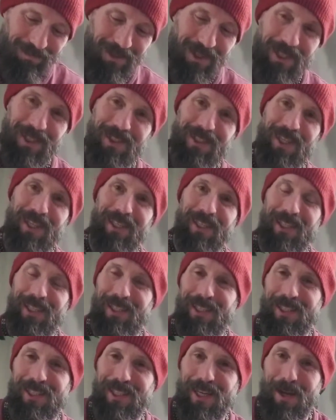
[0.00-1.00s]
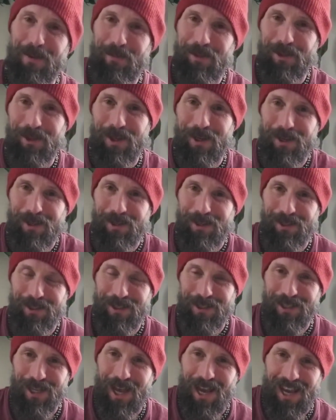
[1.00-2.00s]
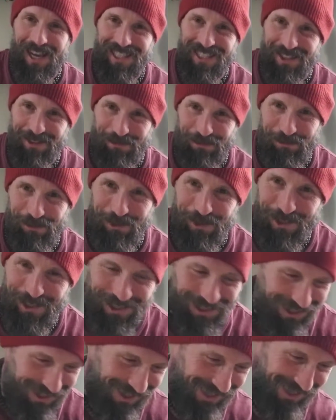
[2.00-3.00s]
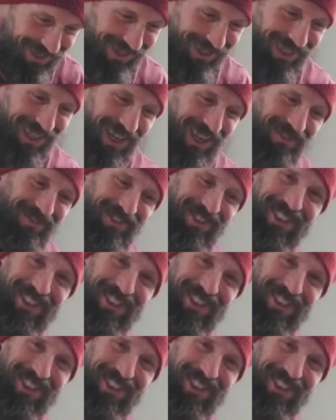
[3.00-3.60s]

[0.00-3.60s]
And then like a shopping cart size full of stuff.